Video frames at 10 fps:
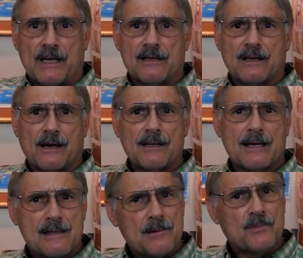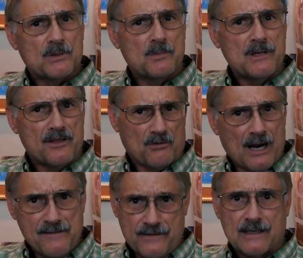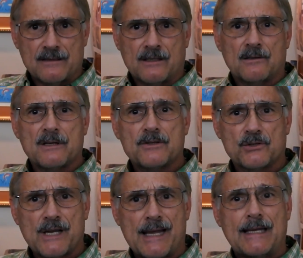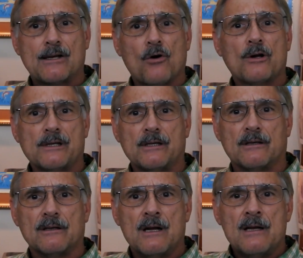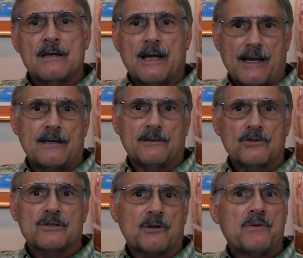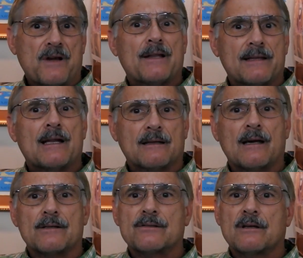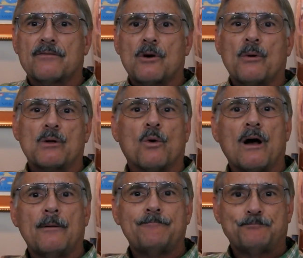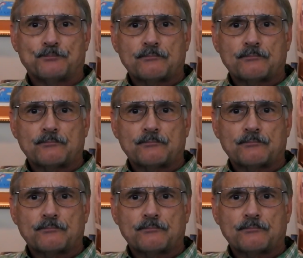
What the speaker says: and I'd like them to be thriving, you know, not just hanging on here. And looks like we've got that kind of stuff going well.